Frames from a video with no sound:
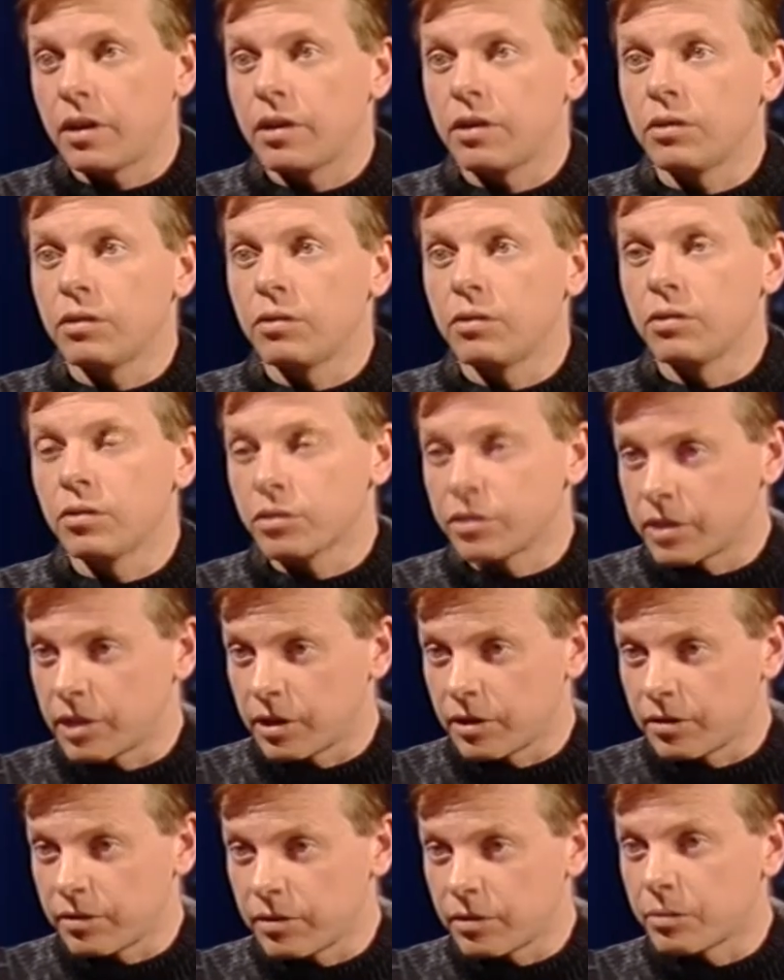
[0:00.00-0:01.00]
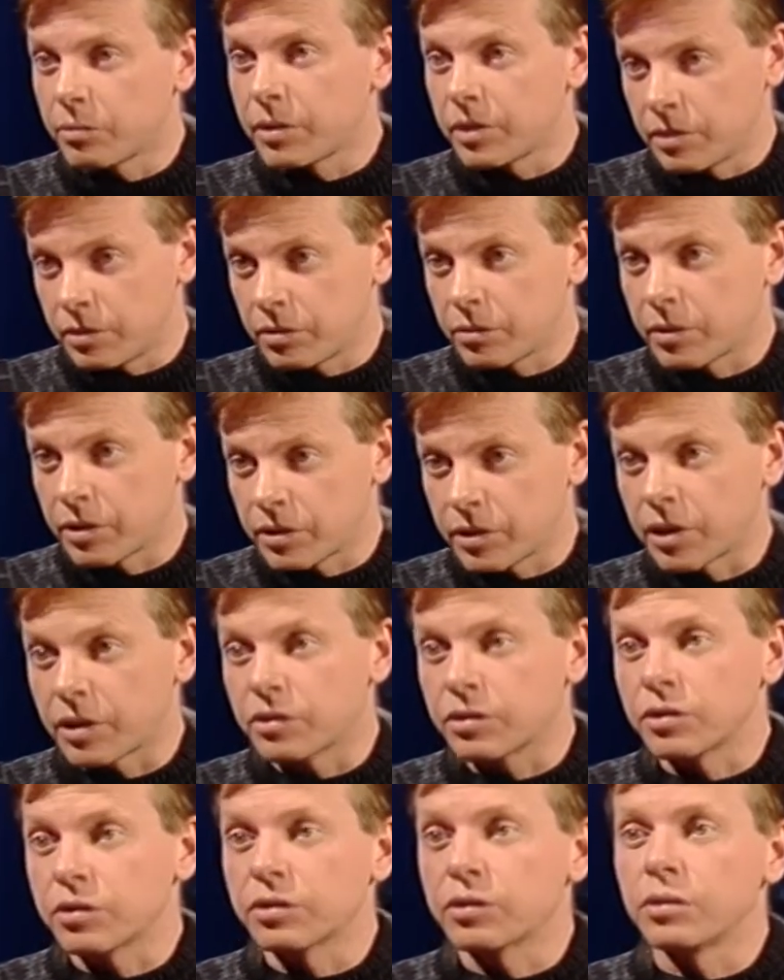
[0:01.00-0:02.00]
You yourself went to a
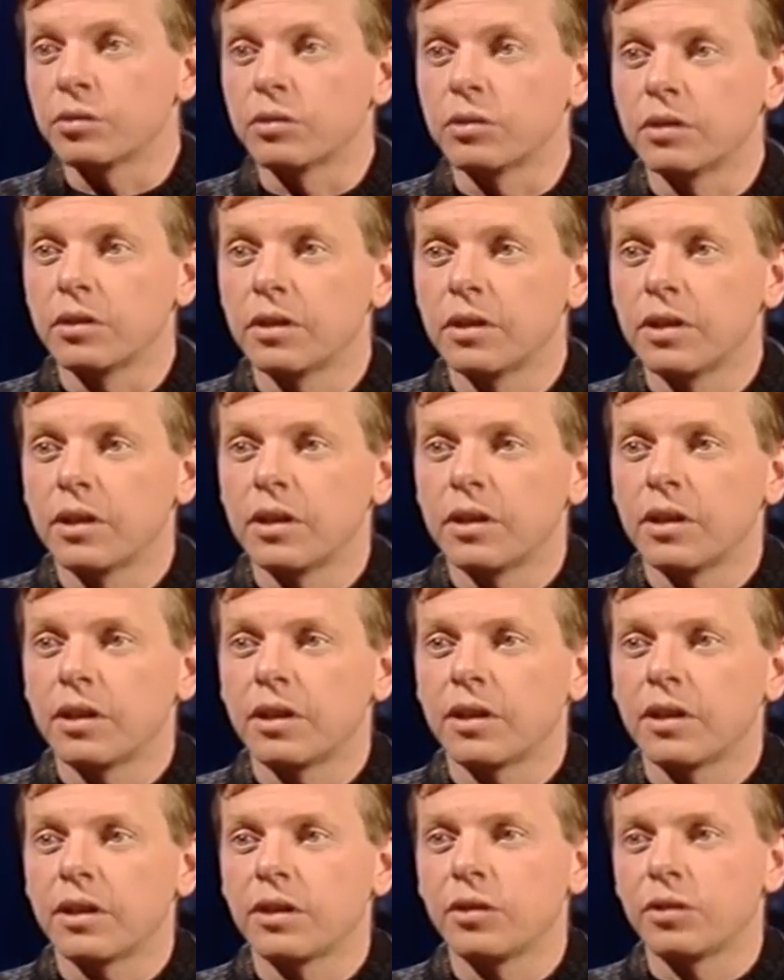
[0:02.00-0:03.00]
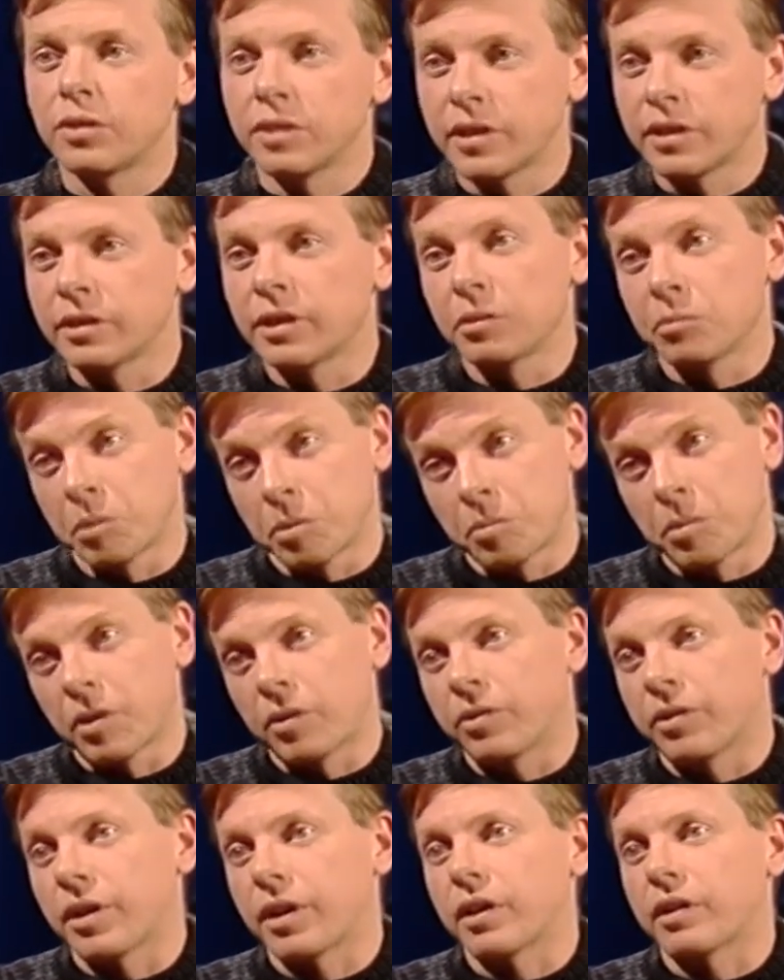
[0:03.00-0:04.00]
residential school. Can you say a little bit
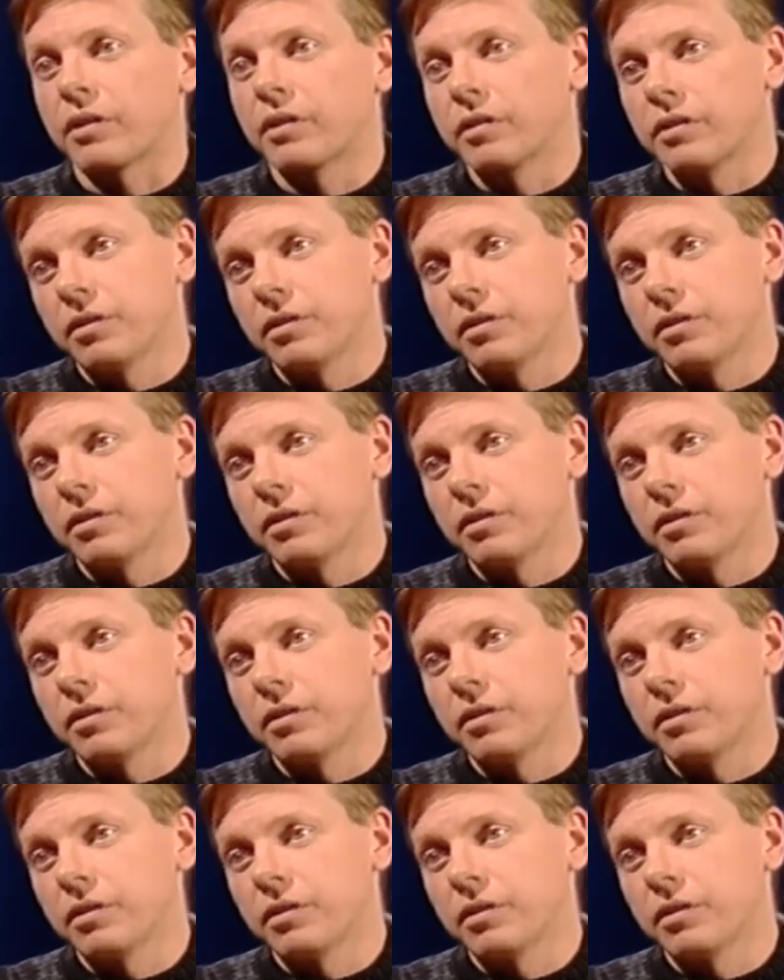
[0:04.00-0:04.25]
about that?